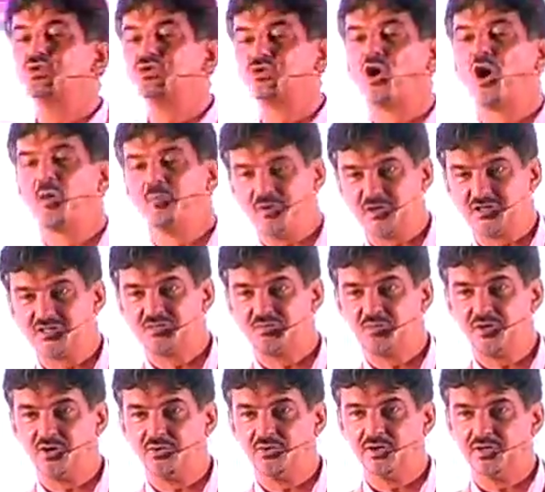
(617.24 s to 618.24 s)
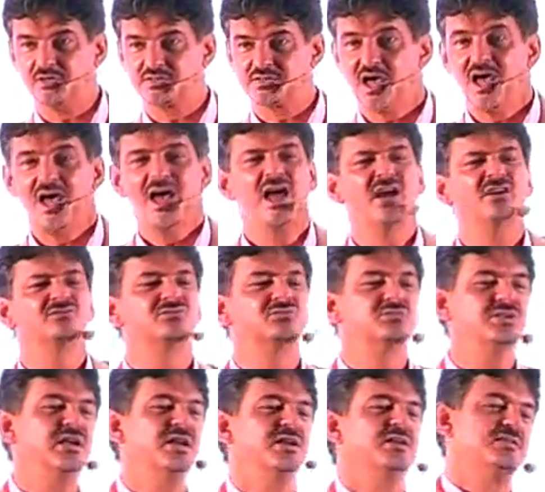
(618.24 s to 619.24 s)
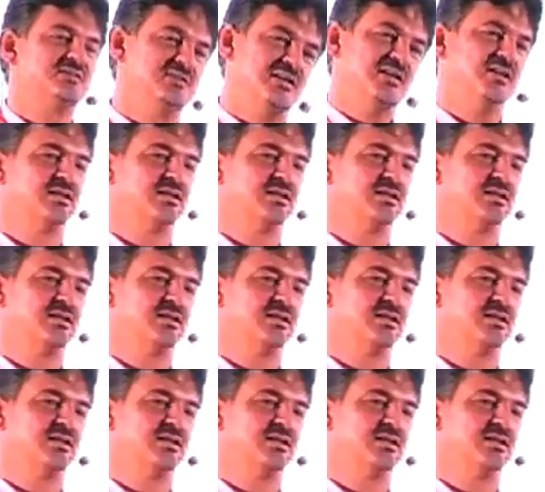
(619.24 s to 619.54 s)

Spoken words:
drop experience and really see